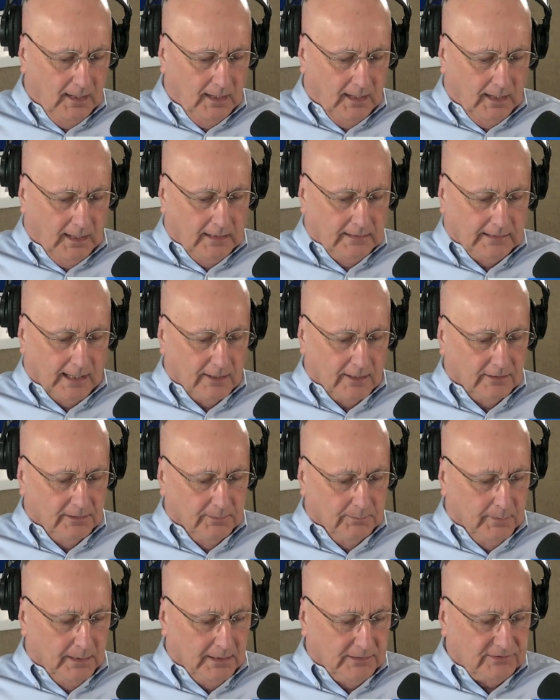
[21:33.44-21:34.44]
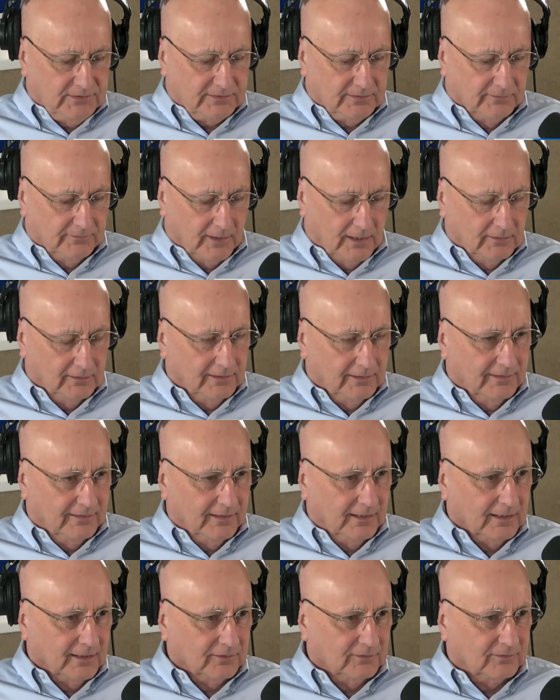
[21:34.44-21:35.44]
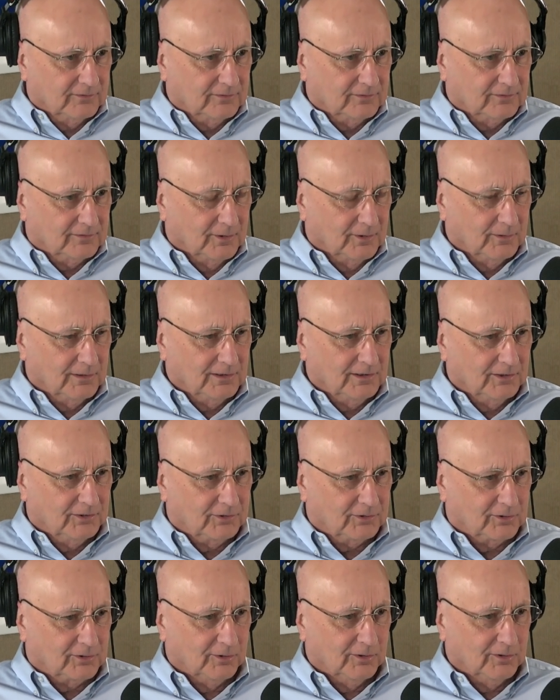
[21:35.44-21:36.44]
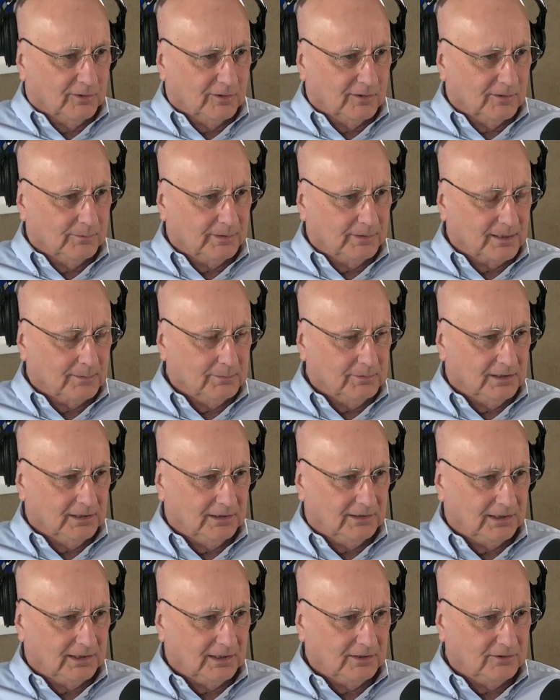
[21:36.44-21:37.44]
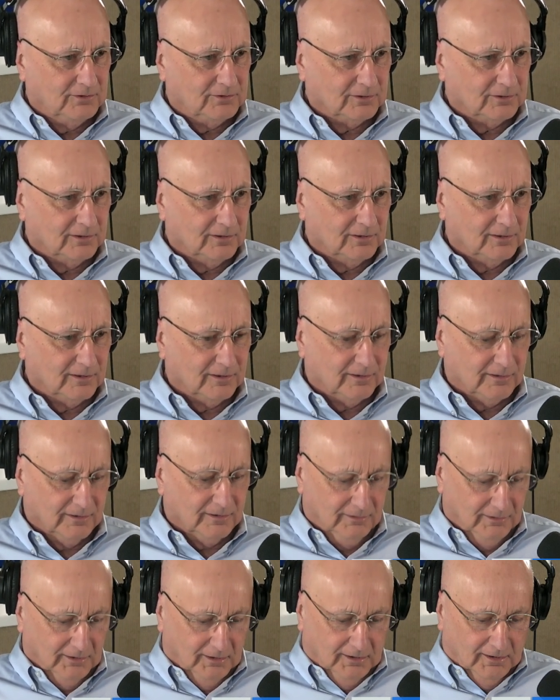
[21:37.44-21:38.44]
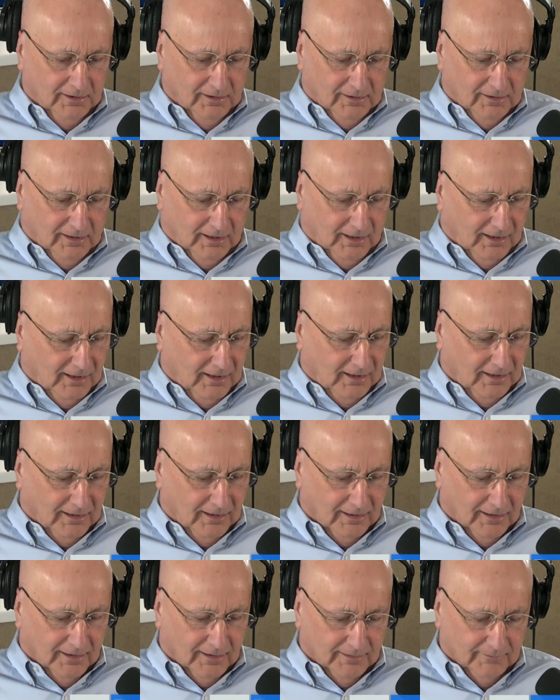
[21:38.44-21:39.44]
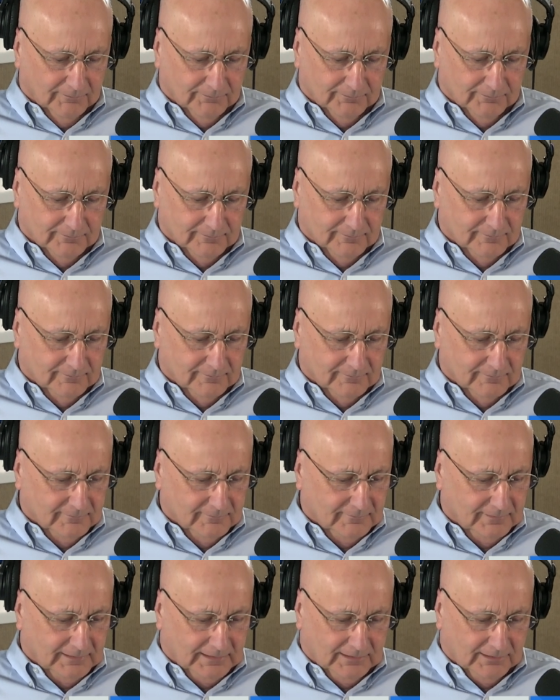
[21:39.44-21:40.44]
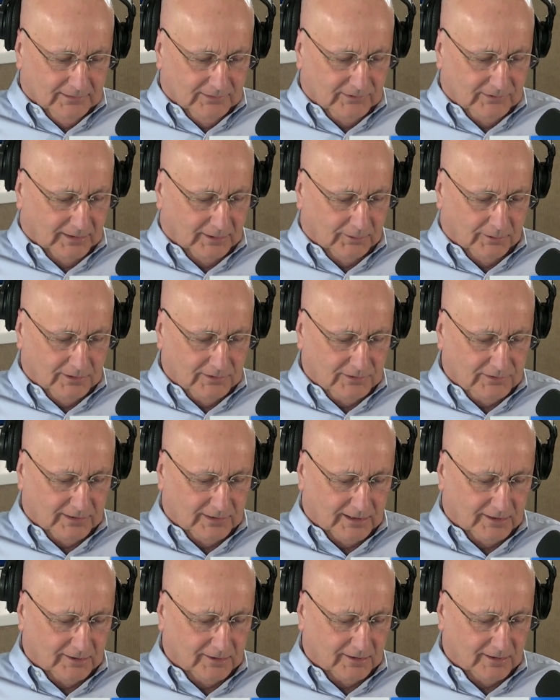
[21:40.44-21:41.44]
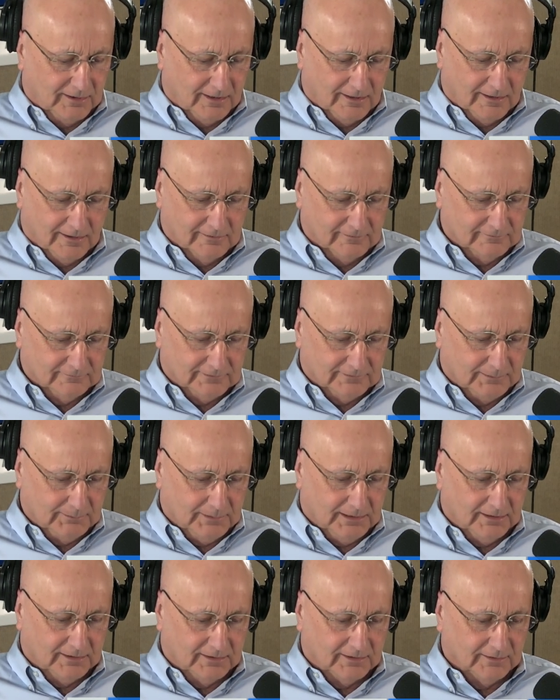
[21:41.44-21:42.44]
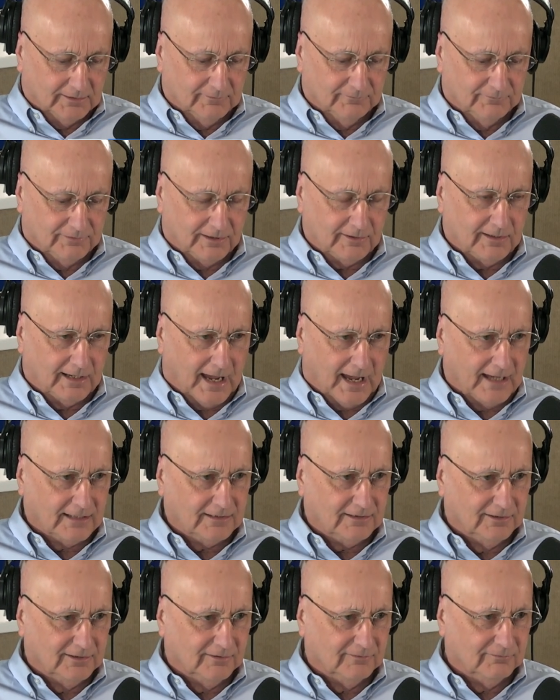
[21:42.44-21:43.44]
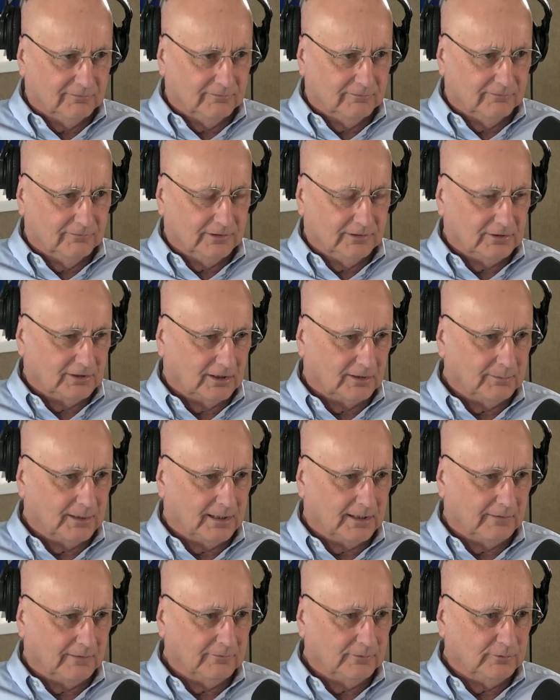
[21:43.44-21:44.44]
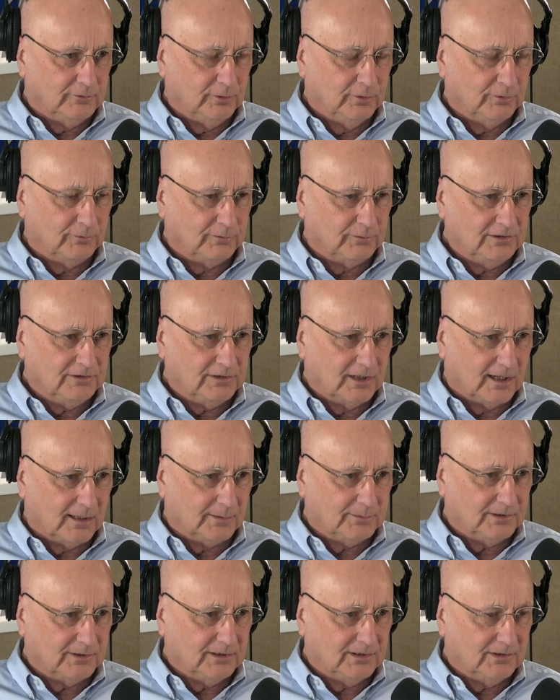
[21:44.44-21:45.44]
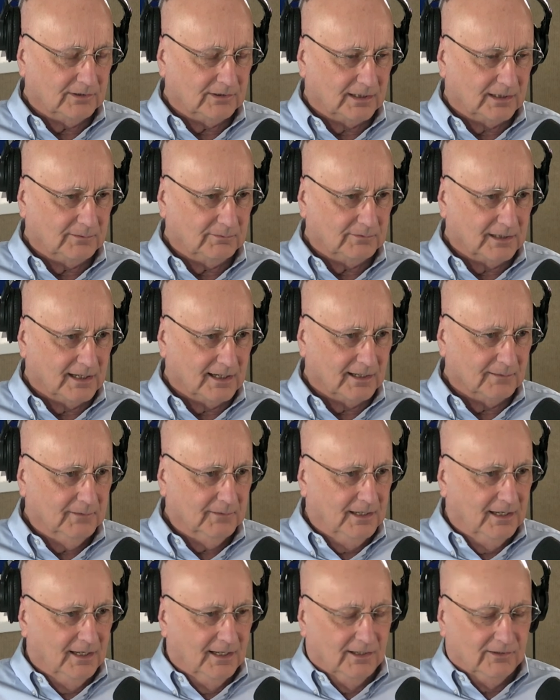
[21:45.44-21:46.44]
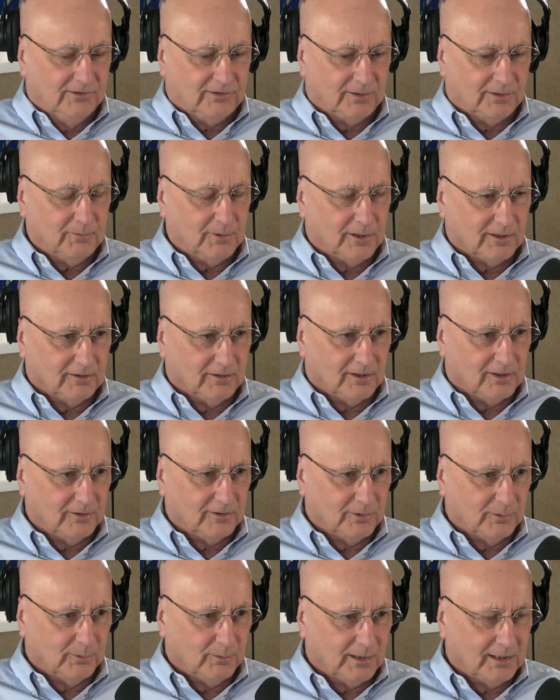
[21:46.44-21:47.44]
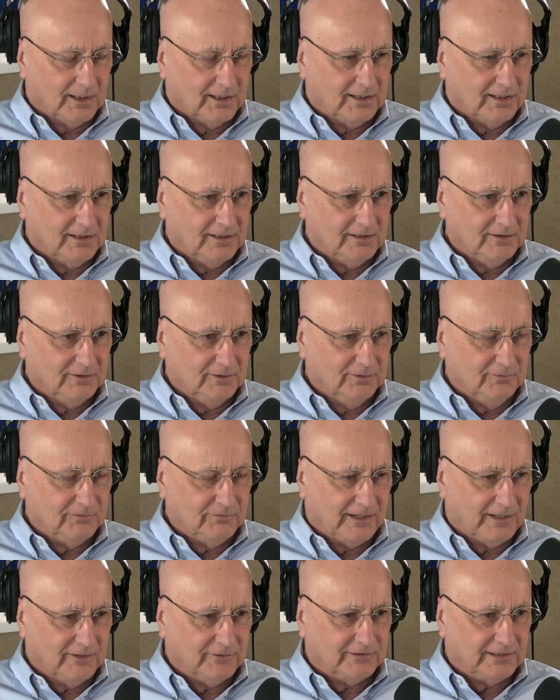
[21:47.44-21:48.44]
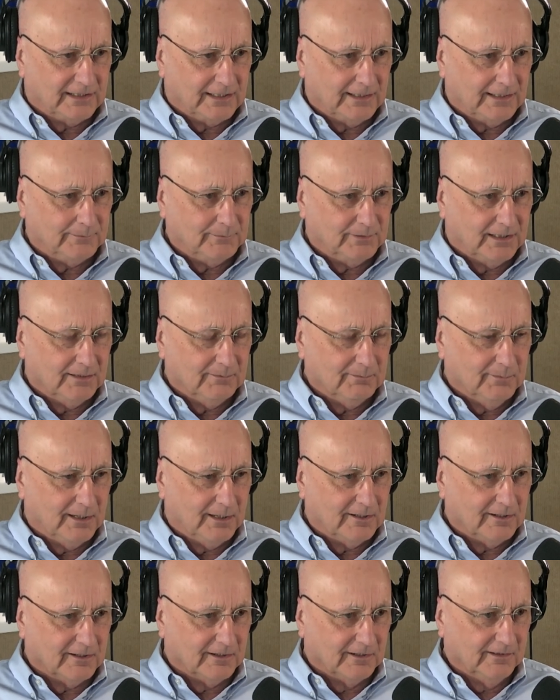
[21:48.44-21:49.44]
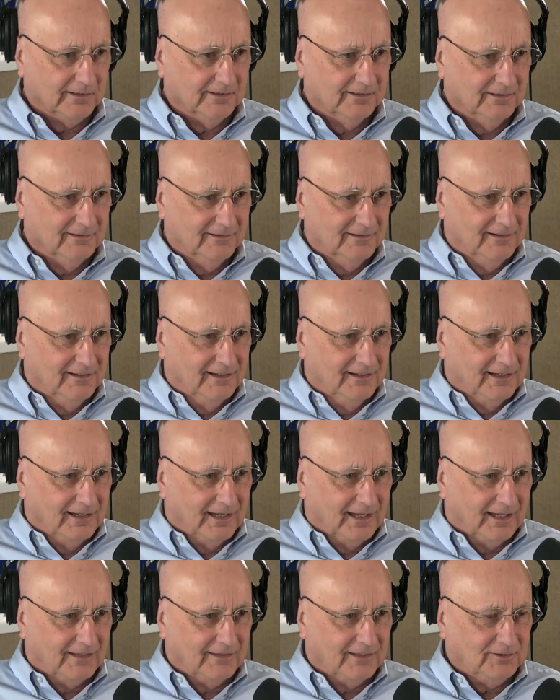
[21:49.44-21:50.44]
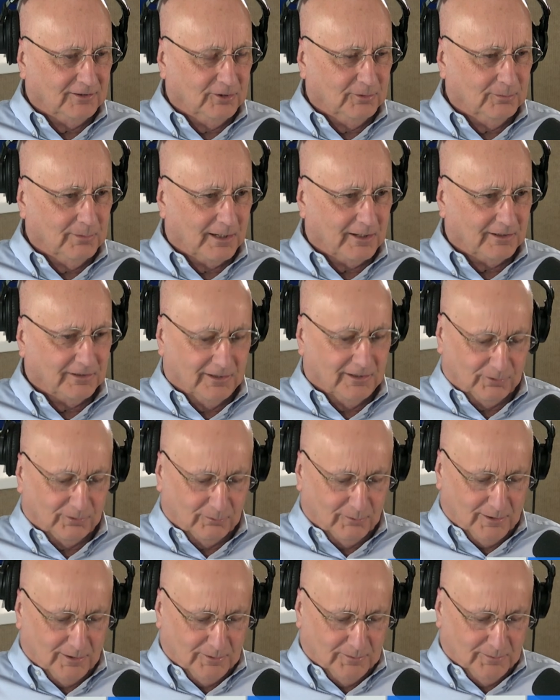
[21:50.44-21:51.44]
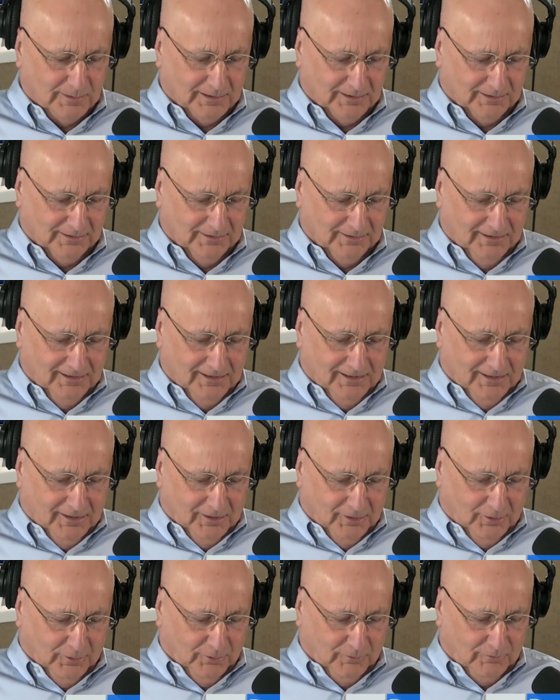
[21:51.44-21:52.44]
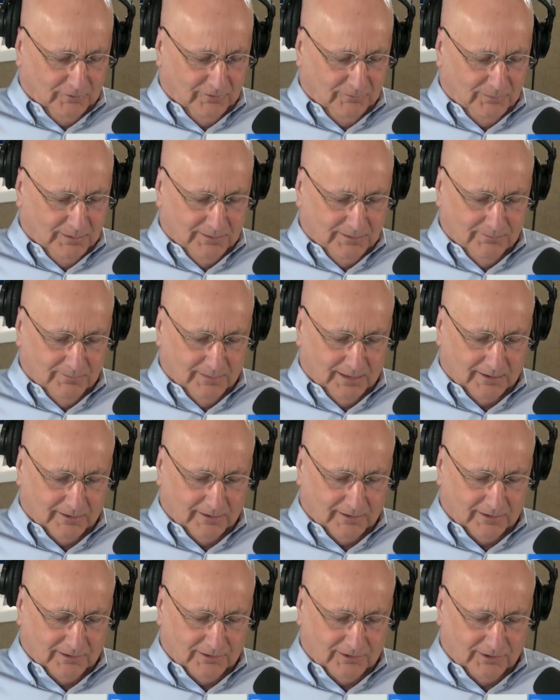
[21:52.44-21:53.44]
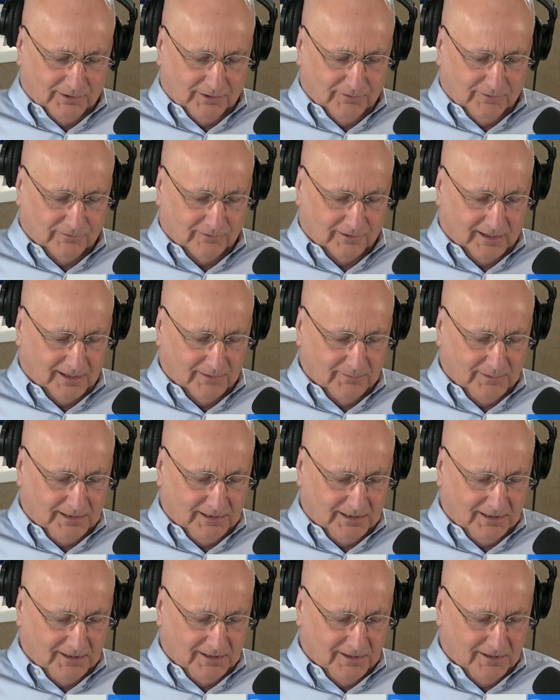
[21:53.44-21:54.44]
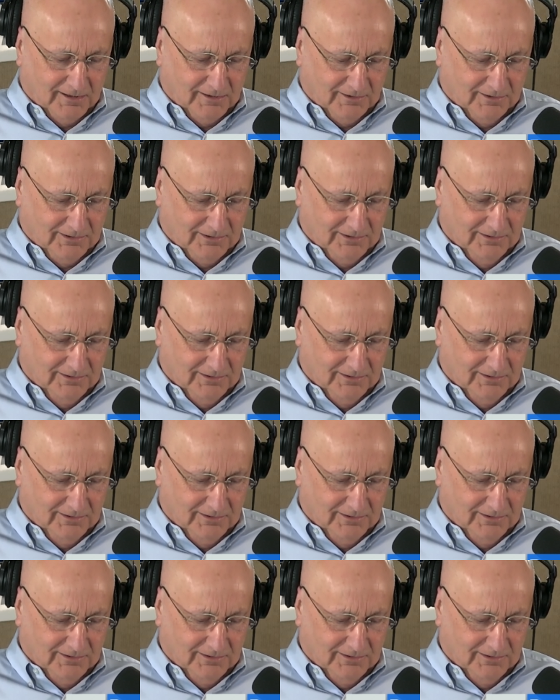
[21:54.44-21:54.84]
in the midst of all of this, going to school, becoming a teacher, et cetera, I mean, very active. You talk about having 2 or 3 jobs at the same time. Somewhere along the way, you found time to get married. And then you married this woman who you've been married to for how many years?